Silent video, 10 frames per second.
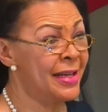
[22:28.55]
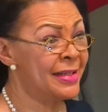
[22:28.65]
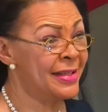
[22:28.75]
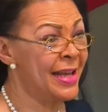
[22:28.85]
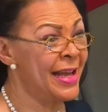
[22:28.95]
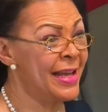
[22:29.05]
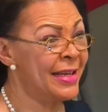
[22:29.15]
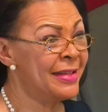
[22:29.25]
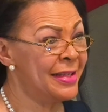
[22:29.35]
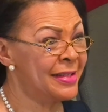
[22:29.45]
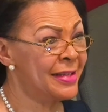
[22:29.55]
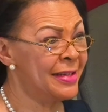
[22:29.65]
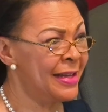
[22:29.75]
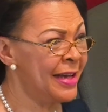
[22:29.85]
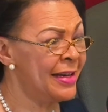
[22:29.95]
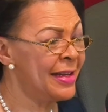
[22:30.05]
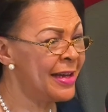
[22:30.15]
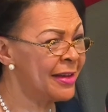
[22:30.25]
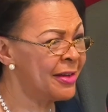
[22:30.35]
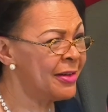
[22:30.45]
and saying this and that and the
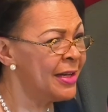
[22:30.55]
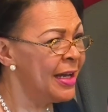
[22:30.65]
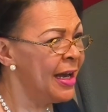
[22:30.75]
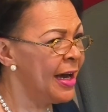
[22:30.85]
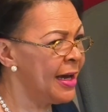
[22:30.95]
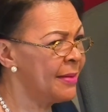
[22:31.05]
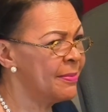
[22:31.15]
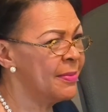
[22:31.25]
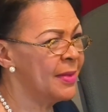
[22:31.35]
absolutely. other. Uh, well, you you